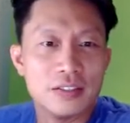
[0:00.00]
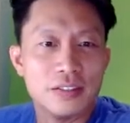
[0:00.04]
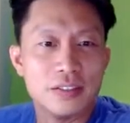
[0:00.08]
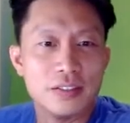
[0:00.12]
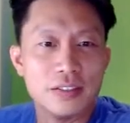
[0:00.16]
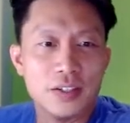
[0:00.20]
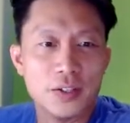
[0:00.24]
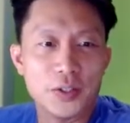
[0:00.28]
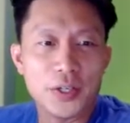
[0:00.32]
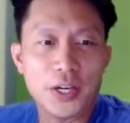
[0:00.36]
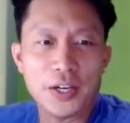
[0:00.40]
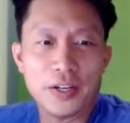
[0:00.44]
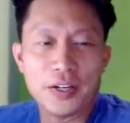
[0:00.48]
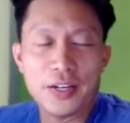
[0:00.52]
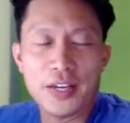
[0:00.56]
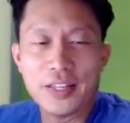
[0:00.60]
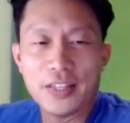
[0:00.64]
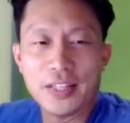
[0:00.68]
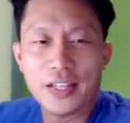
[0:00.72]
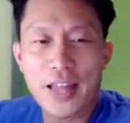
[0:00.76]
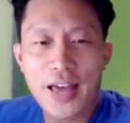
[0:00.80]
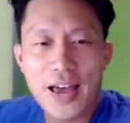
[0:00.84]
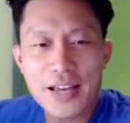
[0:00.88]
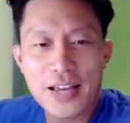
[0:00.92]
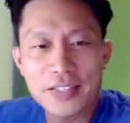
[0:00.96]
Okay, and the
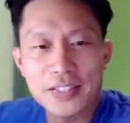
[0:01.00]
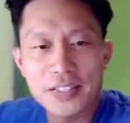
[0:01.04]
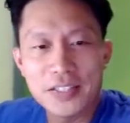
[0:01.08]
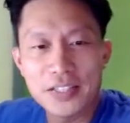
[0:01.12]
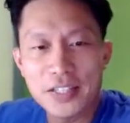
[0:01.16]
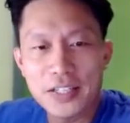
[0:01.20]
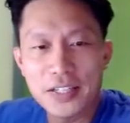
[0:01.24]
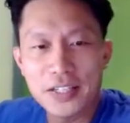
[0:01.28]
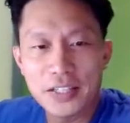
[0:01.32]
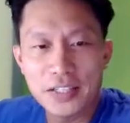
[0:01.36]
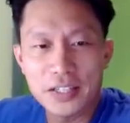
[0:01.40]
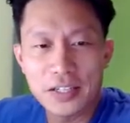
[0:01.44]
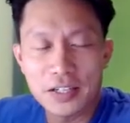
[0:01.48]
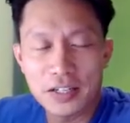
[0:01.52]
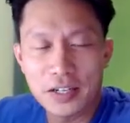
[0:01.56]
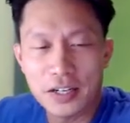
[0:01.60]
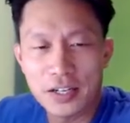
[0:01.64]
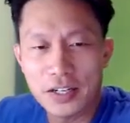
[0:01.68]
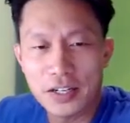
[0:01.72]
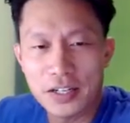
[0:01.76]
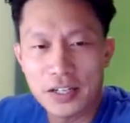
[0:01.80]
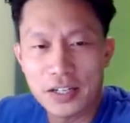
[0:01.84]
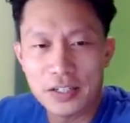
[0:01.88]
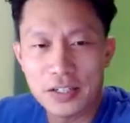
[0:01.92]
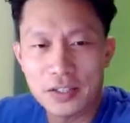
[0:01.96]
last thing
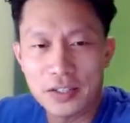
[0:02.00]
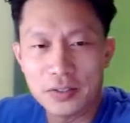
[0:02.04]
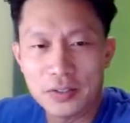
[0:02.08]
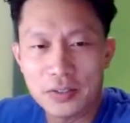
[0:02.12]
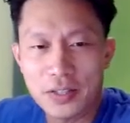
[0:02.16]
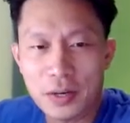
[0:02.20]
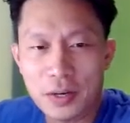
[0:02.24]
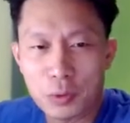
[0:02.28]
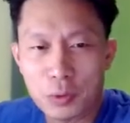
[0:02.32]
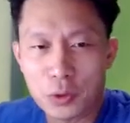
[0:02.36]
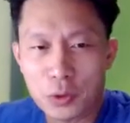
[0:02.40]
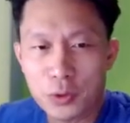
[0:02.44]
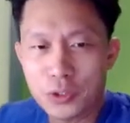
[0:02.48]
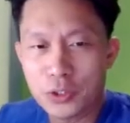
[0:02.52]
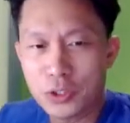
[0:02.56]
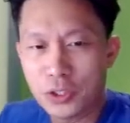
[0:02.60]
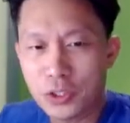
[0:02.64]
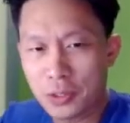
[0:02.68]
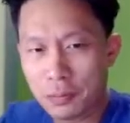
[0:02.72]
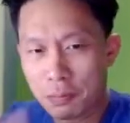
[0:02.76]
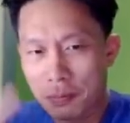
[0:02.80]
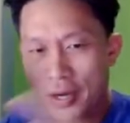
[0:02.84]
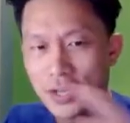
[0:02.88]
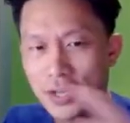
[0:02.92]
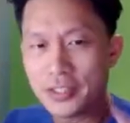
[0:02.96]
that we're going to
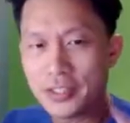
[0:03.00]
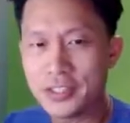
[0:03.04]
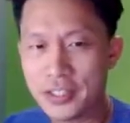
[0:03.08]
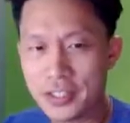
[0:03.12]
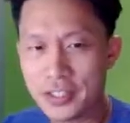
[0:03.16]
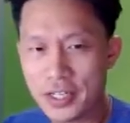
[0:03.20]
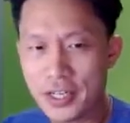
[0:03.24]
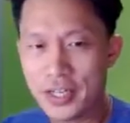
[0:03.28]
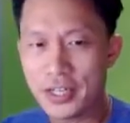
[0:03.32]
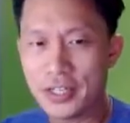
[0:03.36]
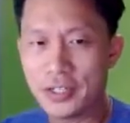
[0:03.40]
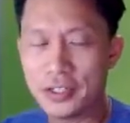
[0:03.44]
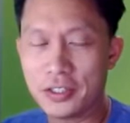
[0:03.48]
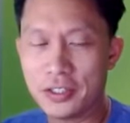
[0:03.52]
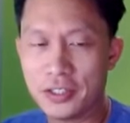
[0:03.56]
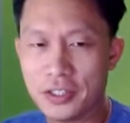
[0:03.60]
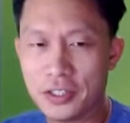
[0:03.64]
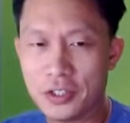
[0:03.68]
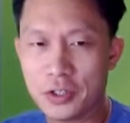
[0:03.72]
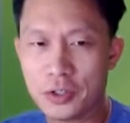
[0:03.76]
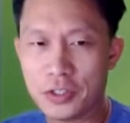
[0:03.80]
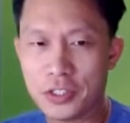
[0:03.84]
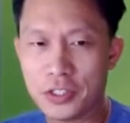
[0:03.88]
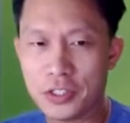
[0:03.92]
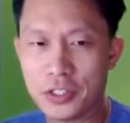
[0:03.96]
combine today in
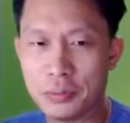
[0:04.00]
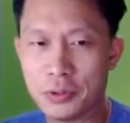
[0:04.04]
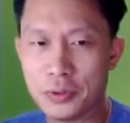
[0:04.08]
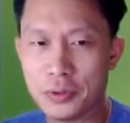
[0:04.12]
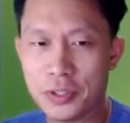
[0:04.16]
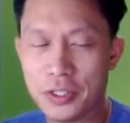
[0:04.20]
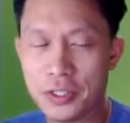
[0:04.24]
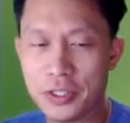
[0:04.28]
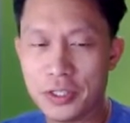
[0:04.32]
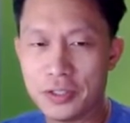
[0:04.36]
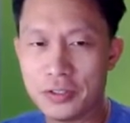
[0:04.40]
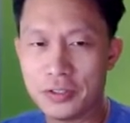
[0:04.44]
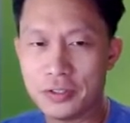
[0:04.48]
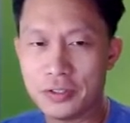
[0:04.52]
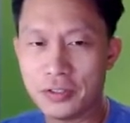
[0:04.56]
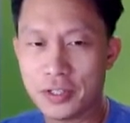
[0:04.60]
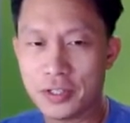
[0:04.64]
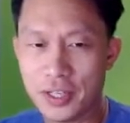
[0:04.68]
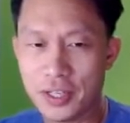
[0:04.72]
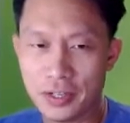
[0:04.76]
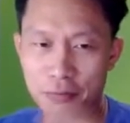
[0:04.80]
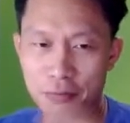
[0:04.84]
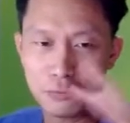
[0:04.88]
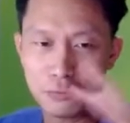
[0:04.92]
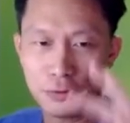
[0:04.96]
our demo is,
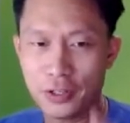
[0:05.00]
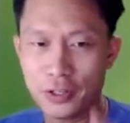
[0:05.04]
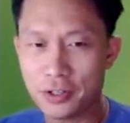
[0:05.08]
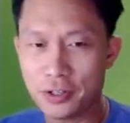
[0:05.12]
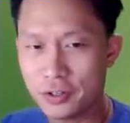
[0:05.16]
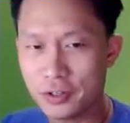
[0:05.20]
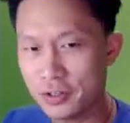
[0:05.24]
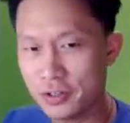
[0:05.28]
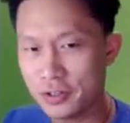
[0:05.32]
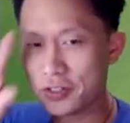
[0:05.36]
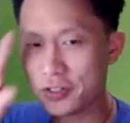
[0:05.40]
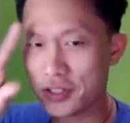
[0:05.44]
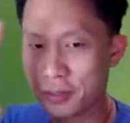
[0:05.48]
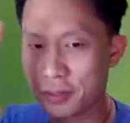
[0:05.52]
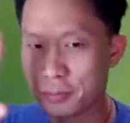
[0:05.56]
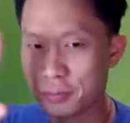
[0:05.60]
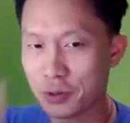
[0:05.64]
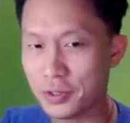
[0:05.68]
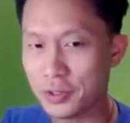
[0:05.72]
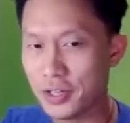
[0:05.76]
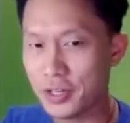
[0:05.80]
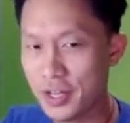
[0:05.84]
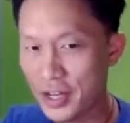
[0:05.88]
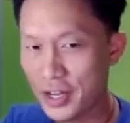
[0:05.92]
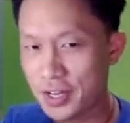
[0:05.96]
again, Flutter,
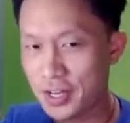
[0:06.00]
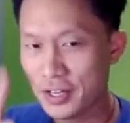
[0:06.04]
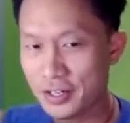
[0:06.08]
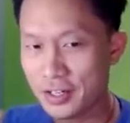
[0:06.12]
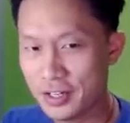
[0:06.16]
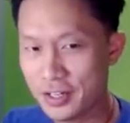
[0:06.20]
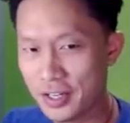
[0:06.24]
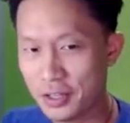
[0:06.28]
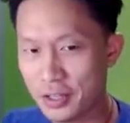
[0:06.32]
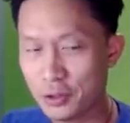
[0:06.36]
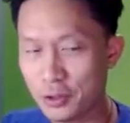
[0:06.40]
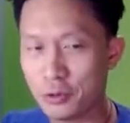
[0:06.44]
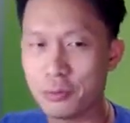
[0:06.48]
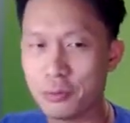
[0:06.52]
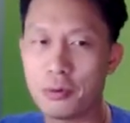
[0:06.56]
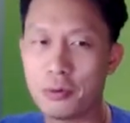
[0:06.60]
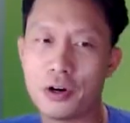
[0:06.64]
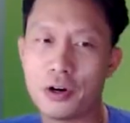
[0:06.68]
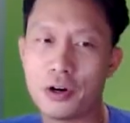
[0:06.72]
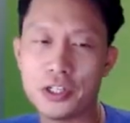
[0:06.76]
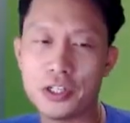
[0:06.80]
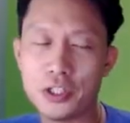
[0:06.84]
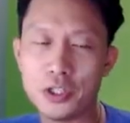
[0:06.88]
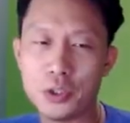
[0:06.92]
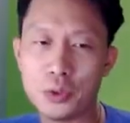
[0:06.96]
Sendbird, and a
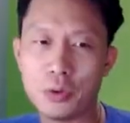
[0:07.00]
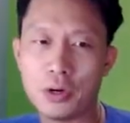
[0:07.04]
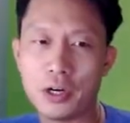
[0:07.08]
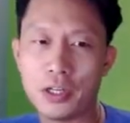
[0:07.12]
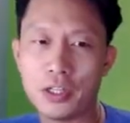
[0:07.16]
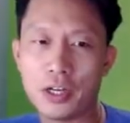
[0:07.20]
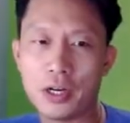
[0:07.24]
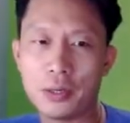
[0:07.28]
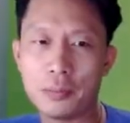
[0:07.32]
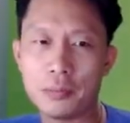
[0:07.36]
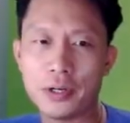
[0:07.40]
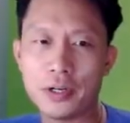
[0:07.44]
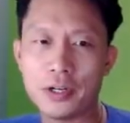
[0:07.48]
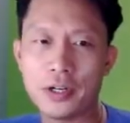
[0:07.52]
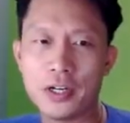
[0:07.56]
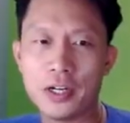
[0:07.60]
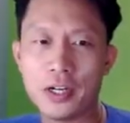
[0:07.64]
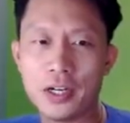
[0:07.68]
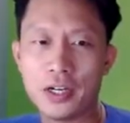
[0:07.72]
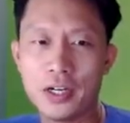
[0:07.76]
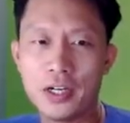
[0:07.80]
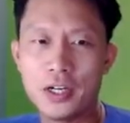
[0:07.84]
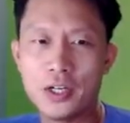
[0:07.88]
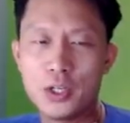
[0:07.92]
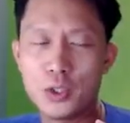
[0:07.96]
third-party UI library.
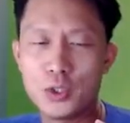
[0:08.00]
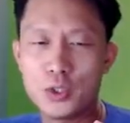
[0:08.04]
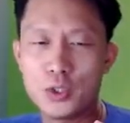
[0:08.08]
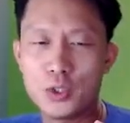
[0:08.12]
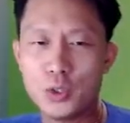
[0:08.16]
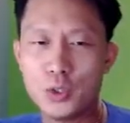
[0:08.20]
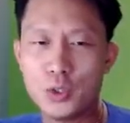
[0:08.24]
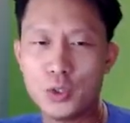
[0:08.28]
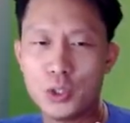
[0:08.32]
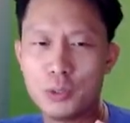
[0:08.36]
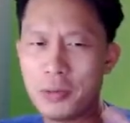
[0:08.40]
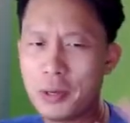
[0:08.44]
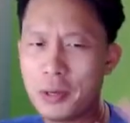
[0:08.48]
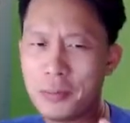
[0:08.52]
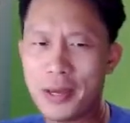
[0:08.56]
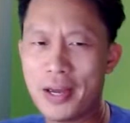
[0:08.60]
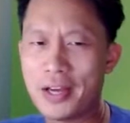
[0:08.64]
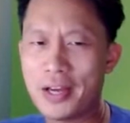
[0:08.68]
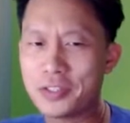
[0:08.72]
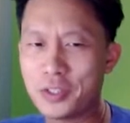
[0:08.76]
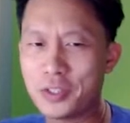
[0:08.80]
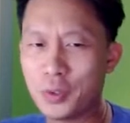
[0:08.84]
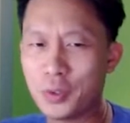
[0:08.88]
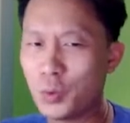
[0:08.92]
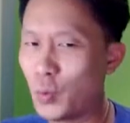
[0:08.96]
So you may be
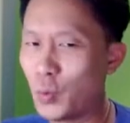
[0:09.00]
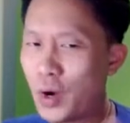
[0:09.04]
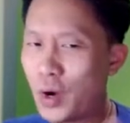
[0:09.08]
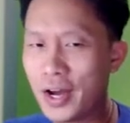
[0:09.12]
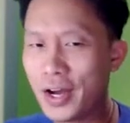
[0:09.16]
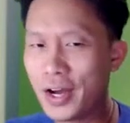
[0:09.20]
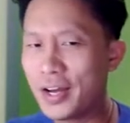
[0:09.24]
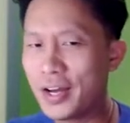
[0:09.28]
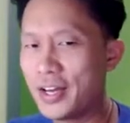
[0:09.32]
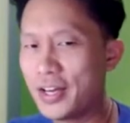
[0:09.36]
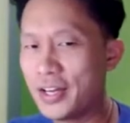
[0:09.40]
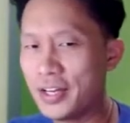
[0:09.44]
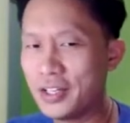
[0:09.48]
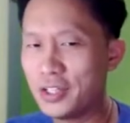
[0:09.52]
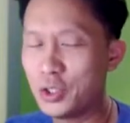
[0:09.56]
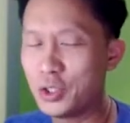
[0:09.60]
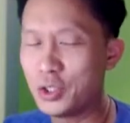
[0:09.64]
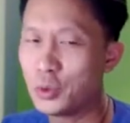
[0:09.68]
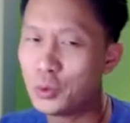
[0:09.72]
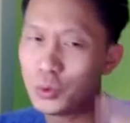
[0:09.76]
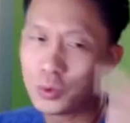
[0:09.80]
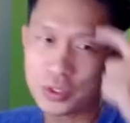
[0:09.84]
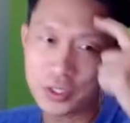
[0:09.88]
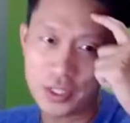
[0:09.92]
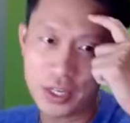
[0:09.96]
asking, why
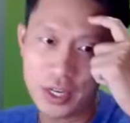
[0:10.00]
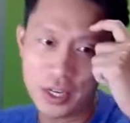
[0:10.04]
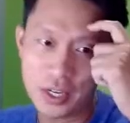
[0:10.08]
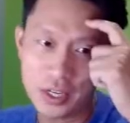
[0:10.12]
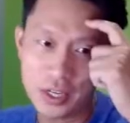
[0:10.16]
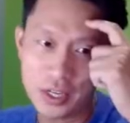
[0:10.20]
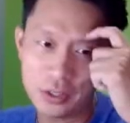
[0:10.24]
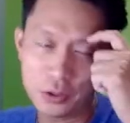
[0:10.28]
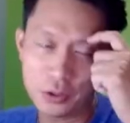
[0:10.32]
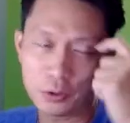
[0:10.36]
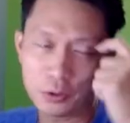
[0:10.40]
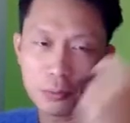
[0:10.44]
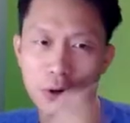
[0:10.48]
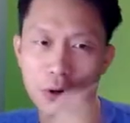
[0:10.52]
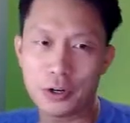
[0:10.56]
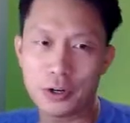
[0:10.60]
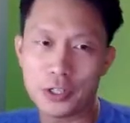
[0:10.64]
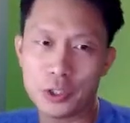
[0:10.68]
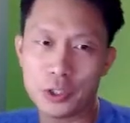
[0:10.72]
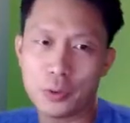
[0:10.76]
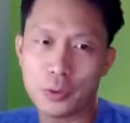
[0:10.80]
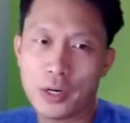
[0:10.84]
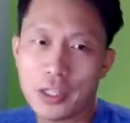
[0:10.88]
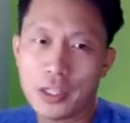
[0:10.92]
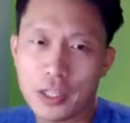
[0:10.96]
use a third-party
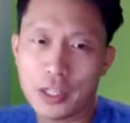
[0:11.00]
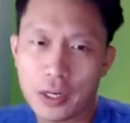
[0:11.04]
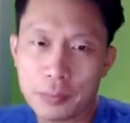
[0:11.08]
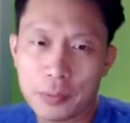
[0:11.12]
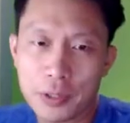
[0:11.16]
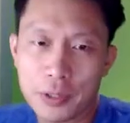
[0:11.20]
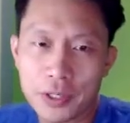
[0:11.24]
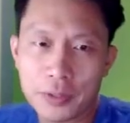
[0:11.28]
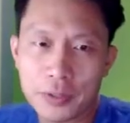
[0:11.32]
UI library?